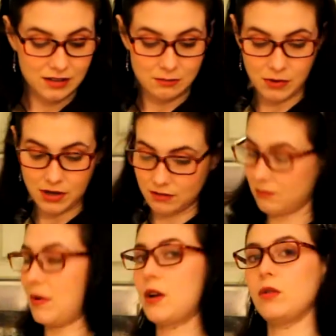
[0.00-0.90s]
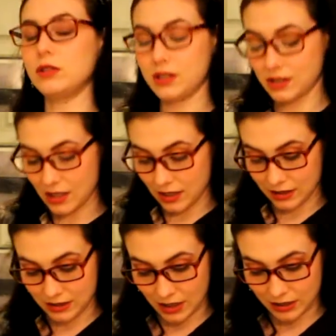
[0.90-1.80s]
But my oldest said
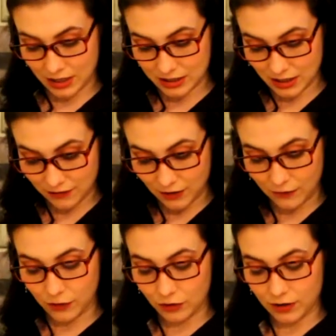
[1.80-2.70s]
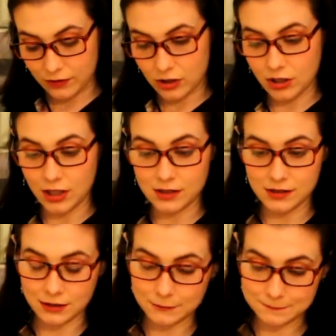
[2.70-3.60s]
it's not Thanksgiving if you don't have a turkey,
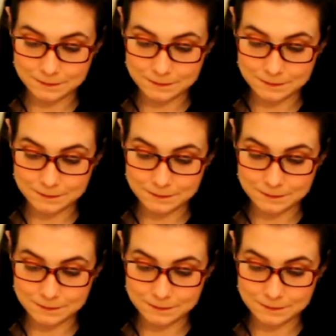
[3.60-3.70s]
so I